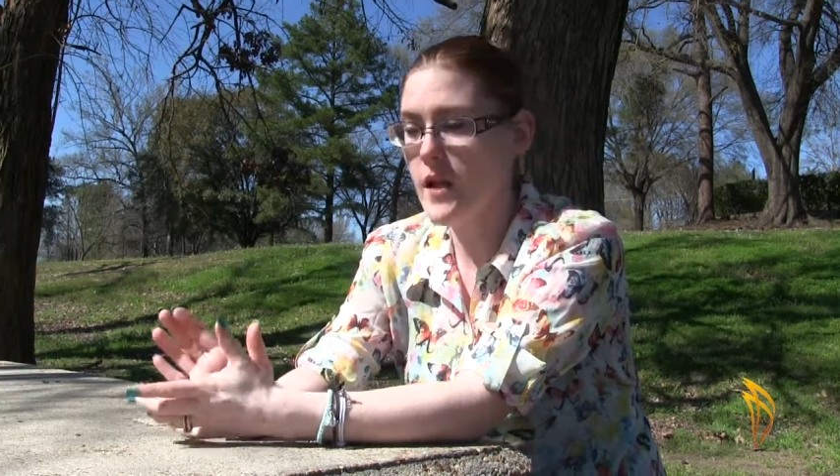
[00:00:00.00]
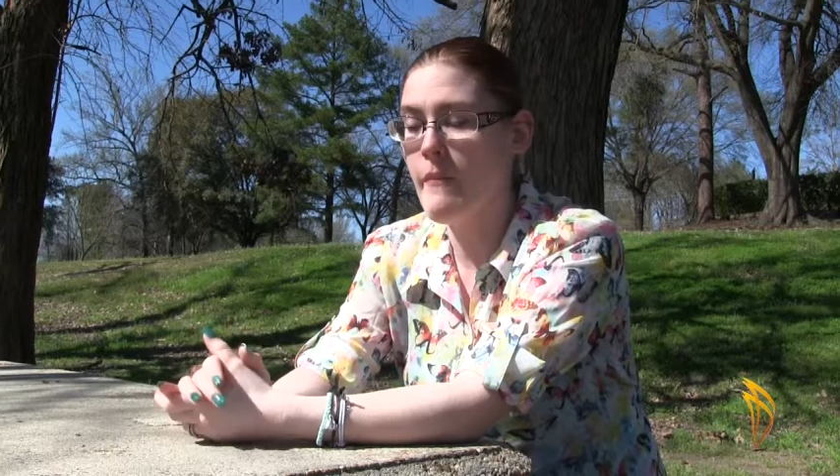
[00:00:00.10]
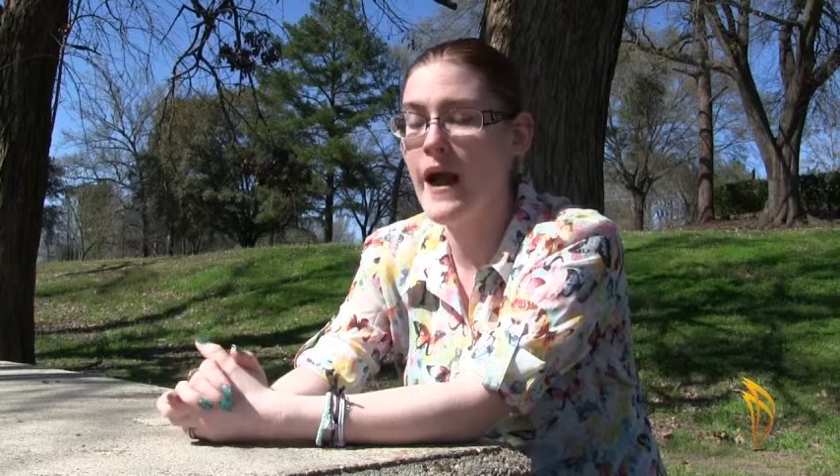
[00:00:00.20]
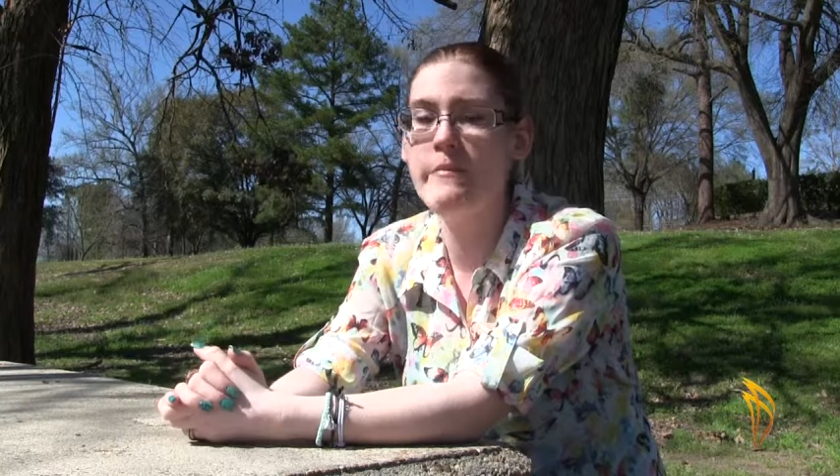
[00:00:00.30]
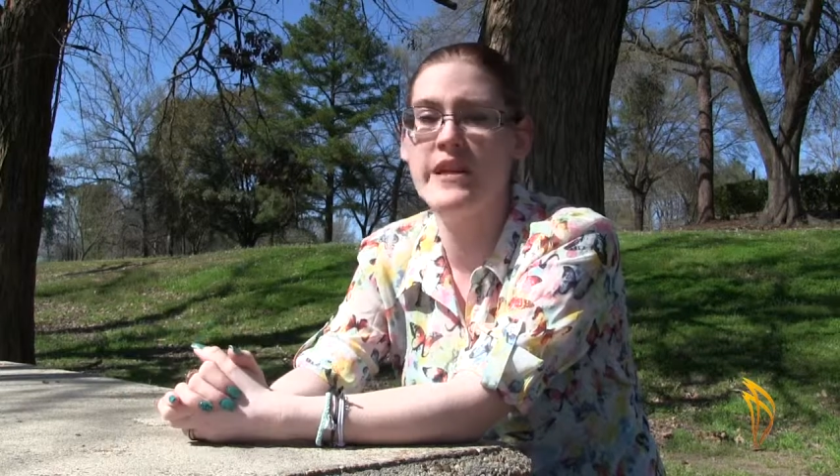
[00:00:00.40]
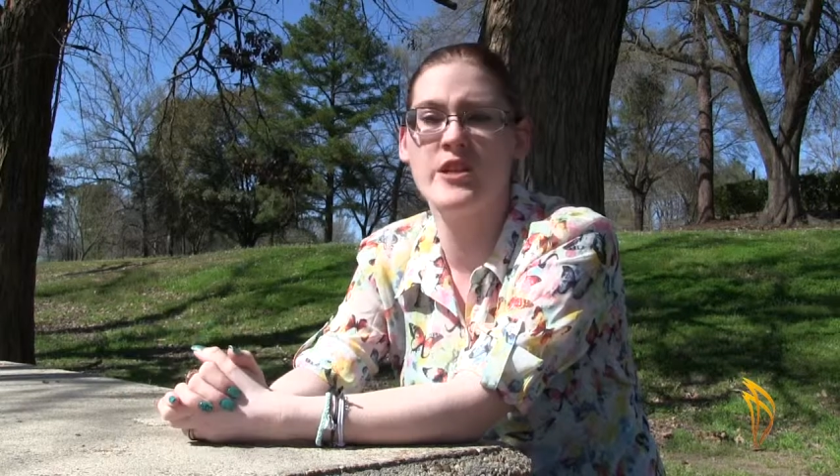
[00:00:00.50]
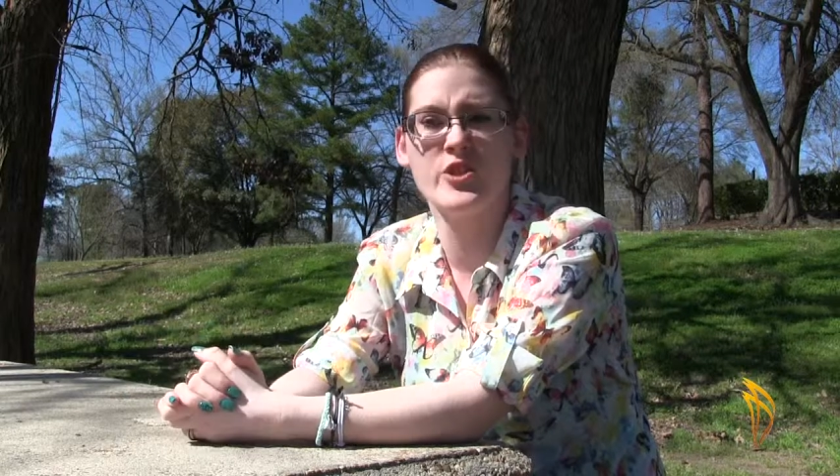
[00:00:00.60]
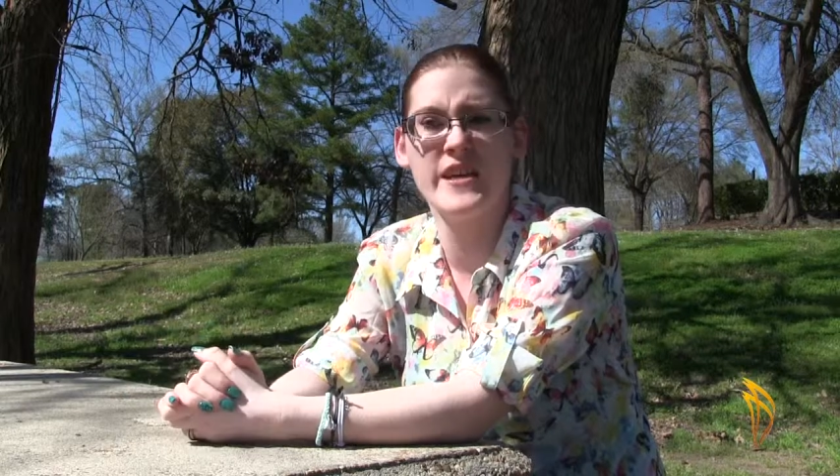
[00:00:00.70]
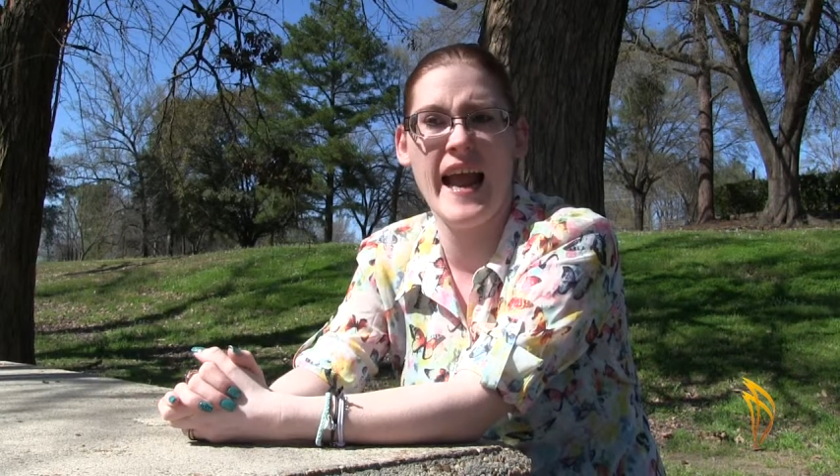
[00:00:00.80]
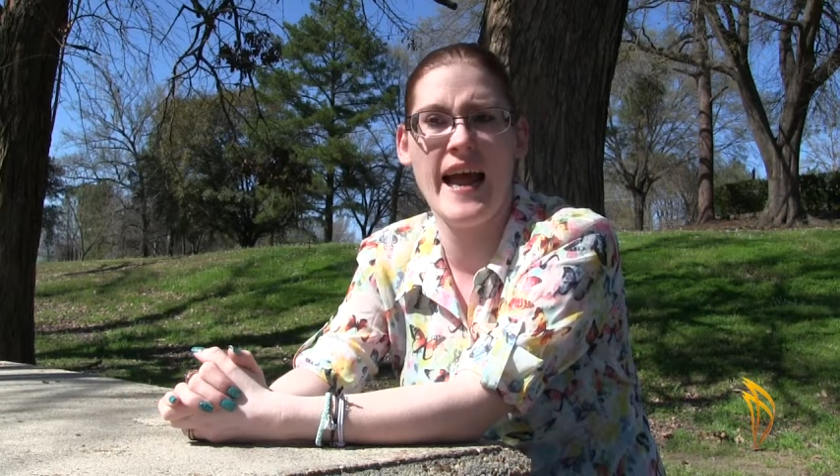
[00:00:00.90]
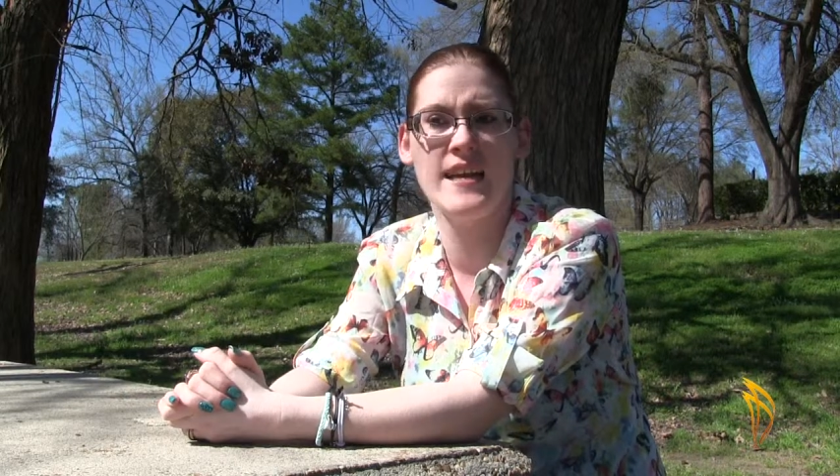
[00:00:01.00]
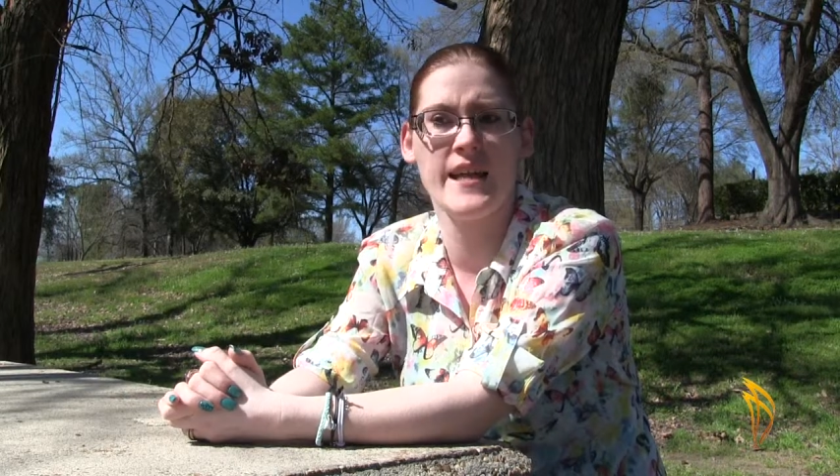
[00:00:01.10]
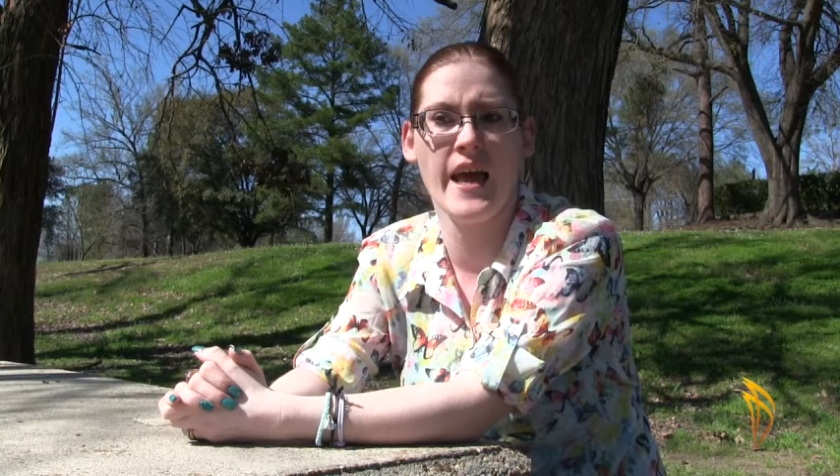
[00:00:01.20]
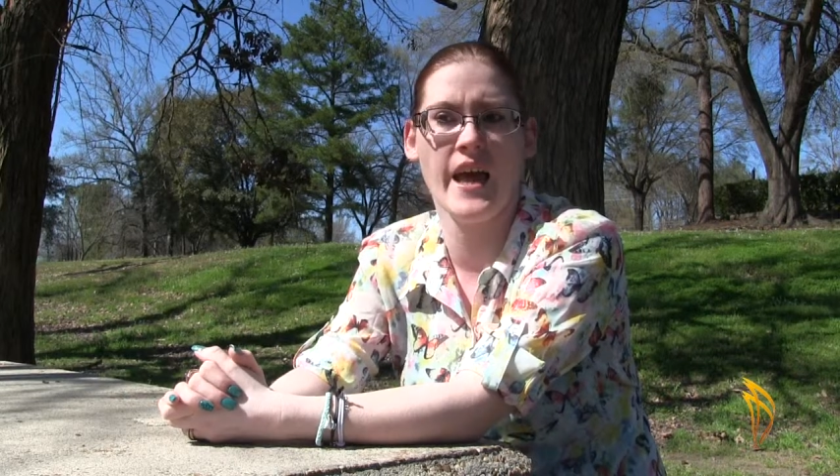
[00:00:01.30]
my ministry as